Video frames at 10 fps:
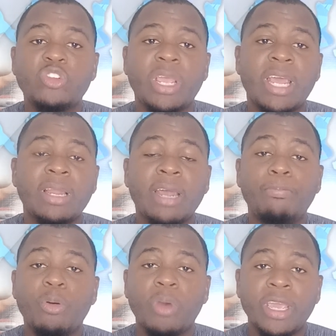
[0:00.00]
try
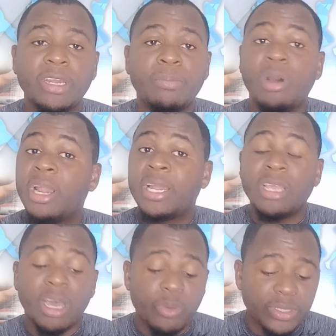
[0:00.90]
and power hit the ball, and
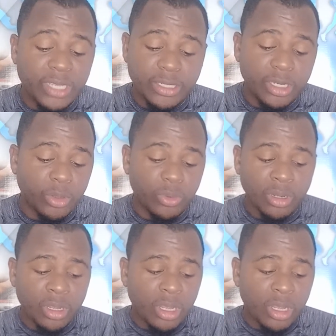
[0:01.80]
they're always getting out.